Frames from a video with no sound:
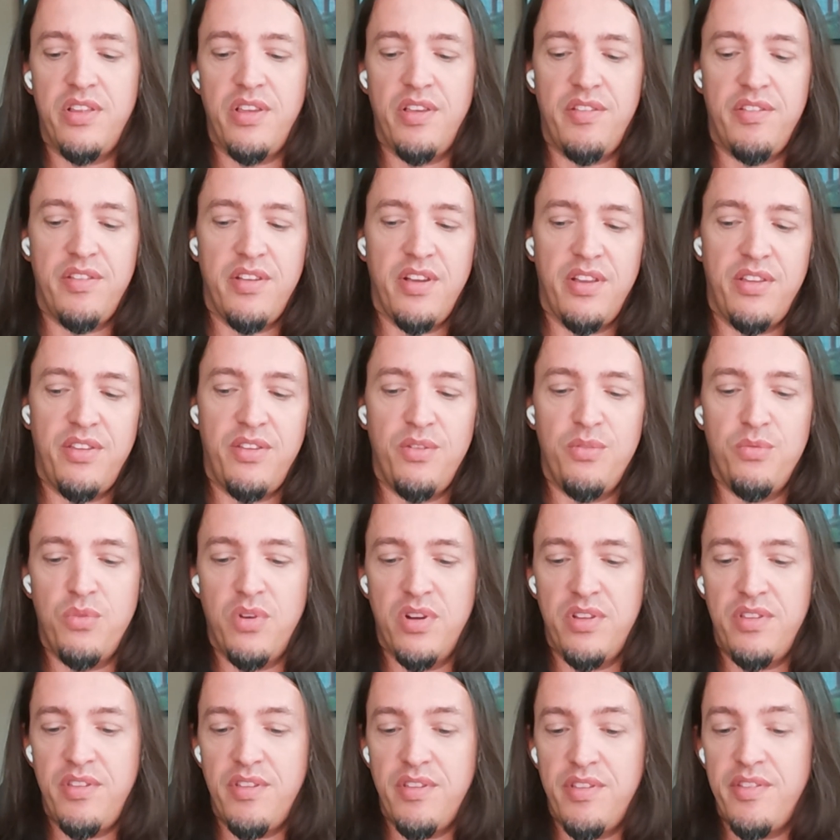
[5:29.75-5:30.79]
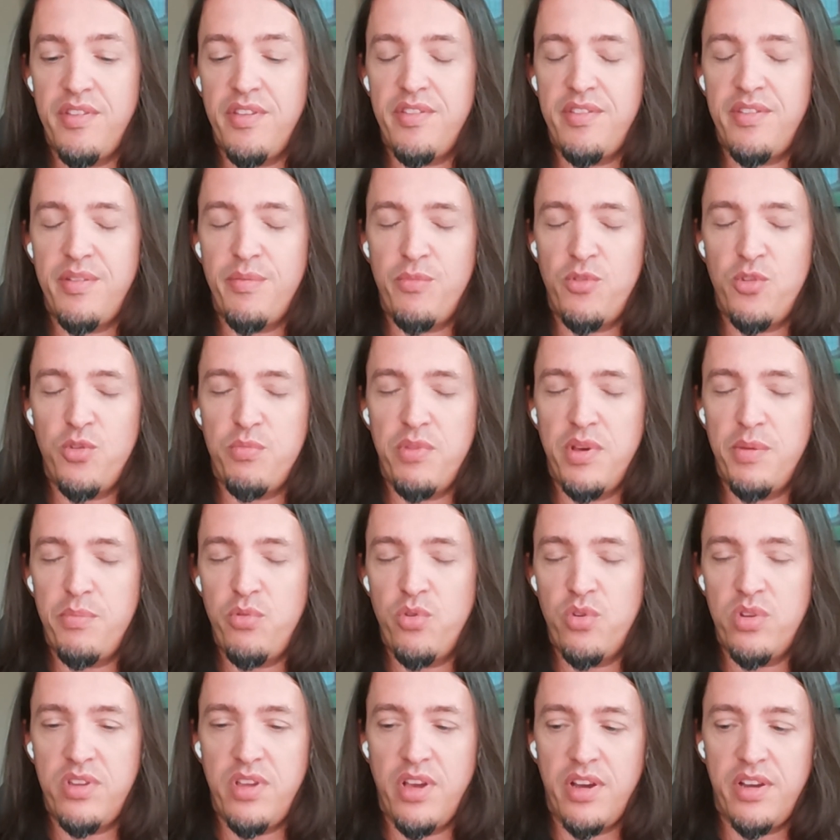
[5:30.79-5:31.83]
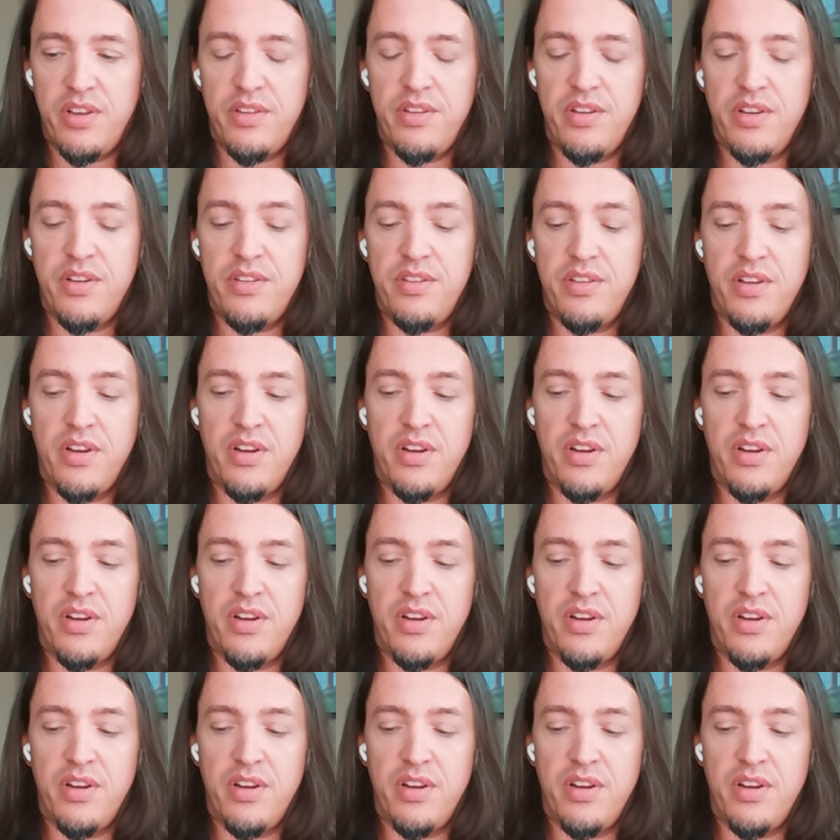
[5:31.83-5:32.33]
is that you want the system to be protected,